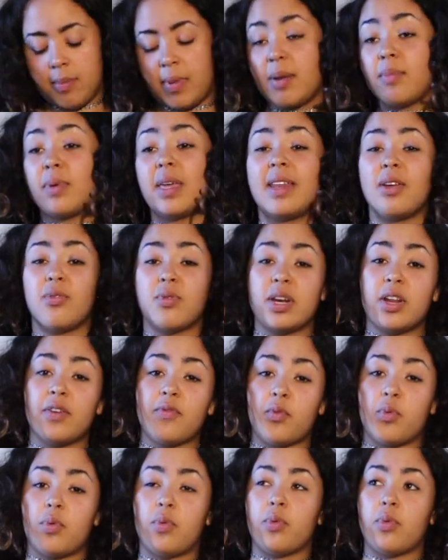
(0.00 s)
But I'm getting rid
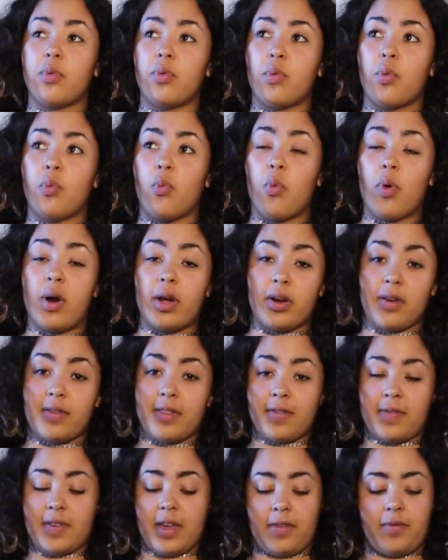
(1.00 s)
of one of
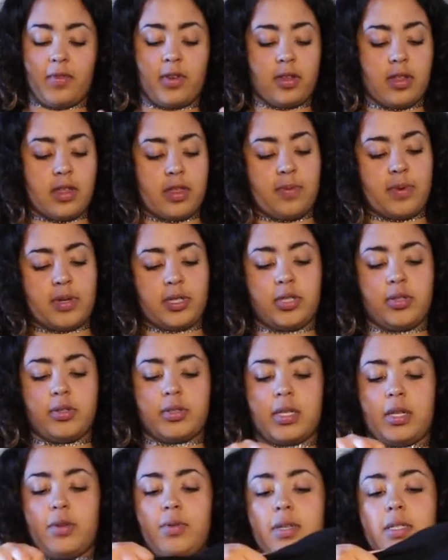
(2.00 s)
the Five Finger Death Punch
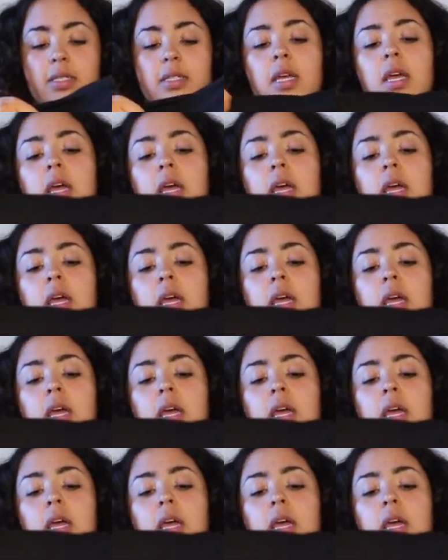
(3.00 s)
shirts anyways.